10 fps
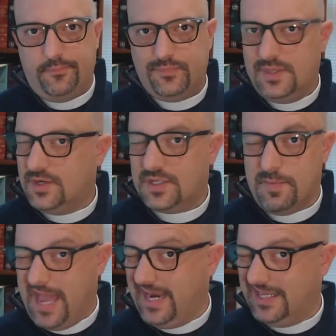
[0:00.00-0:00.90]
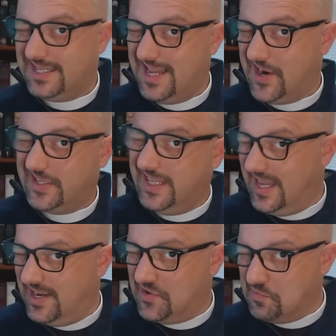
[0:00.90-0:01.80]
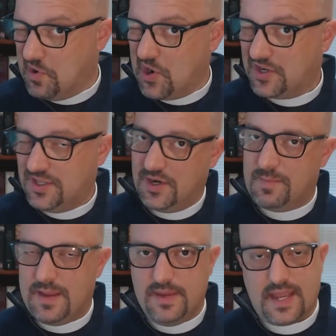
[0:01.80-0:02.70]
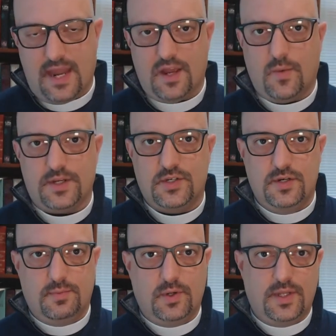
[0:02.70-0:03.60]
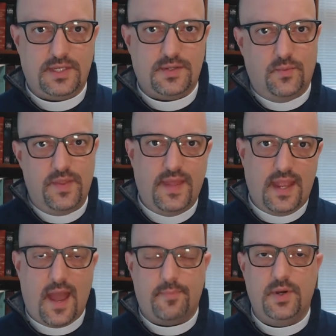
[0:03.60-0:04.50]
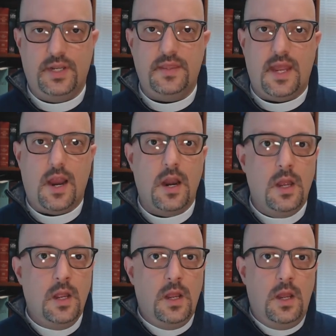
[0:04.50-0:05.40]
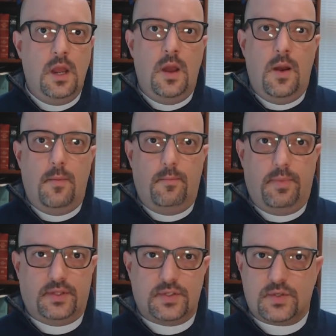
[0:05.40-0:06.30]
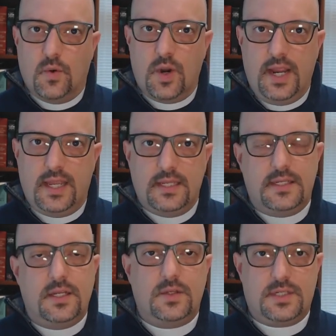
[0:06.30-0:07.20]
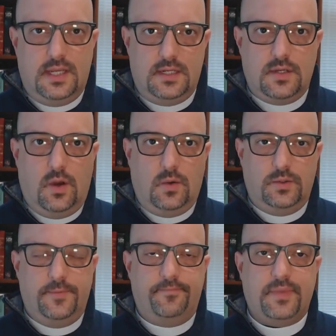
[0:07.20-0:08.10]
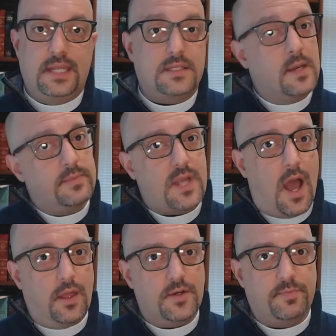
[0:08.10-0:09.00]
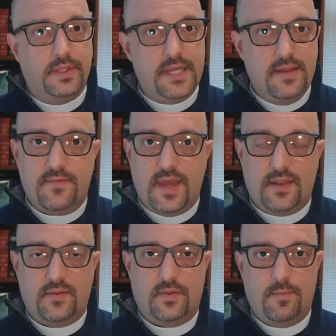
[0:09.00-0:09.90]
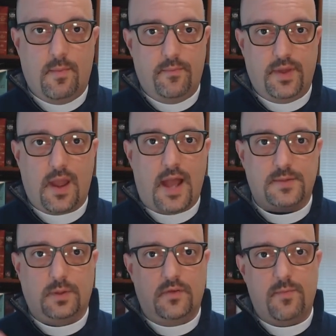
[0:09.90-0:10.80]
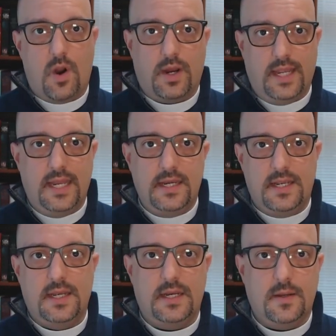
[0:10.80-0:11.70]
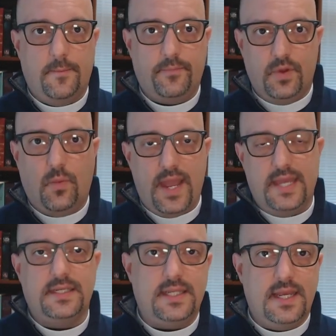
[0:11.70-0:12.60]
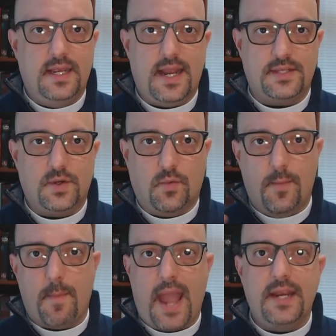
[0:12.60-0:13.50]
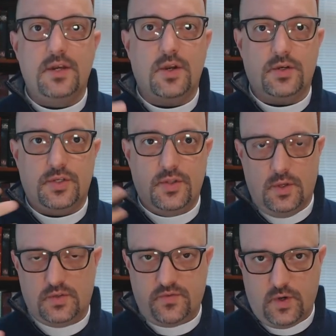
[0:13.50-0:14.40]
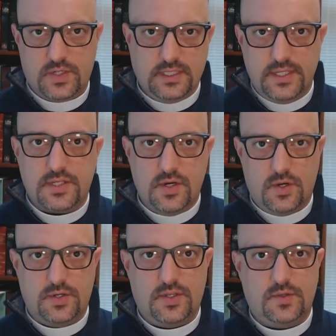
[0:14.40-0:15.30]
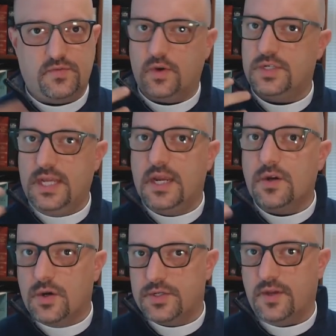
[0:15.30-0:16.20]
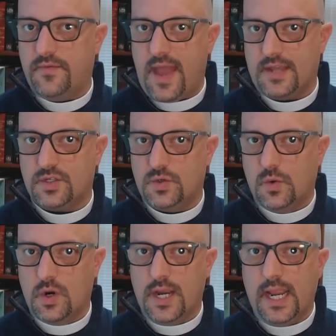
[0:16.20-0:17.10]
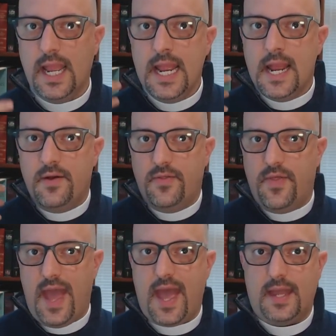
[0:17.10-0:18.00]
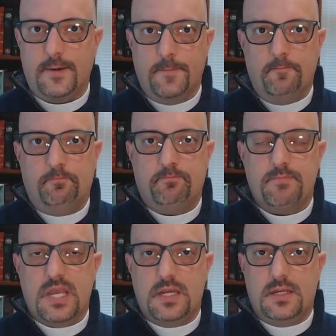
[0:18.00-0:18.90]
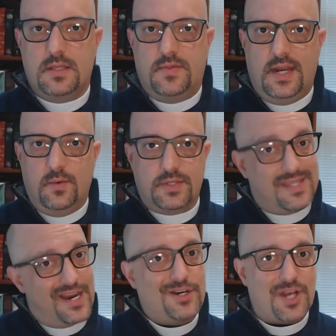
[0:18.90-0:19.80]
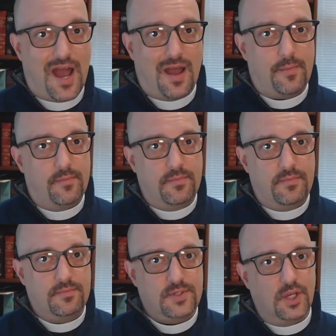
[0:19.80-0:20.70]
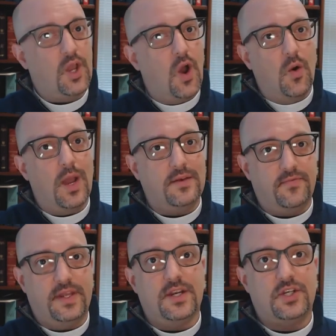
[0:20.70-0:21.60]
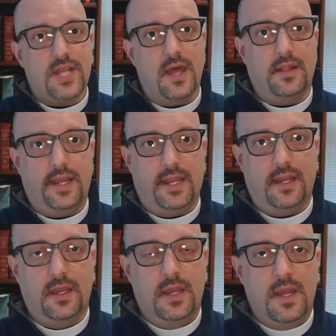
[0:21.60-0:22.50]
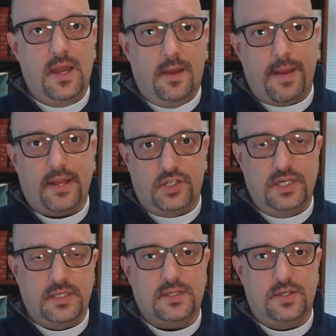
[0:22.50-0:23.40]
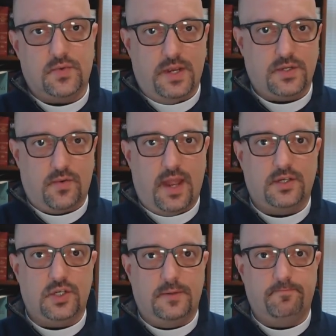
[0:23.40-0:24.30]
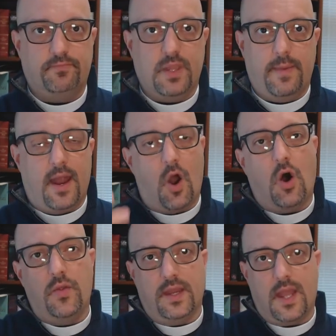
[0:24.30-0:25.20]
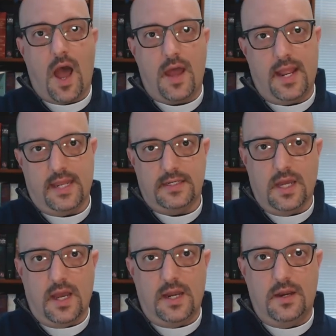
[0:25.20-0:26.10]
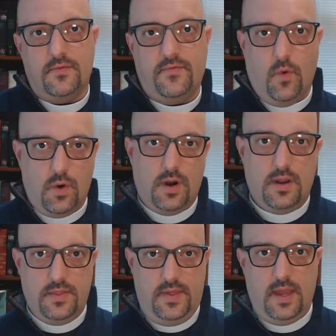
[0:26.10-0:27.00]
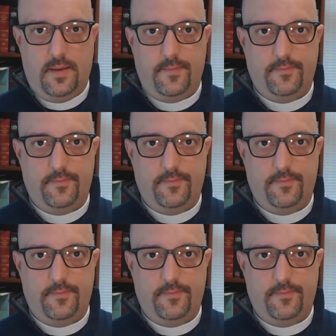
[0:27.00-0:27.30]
There's some edits there at the end of Mark that are maybe kind of questionable as to when they got put in there. But the story continues to get told. And some scholars believe that the Gospel of Mark ended the way it did as a reminder to those first listeners, those first hearers of that story, that it was their job to go and finish telling about Jesus's resurrection, about all that God had done for them.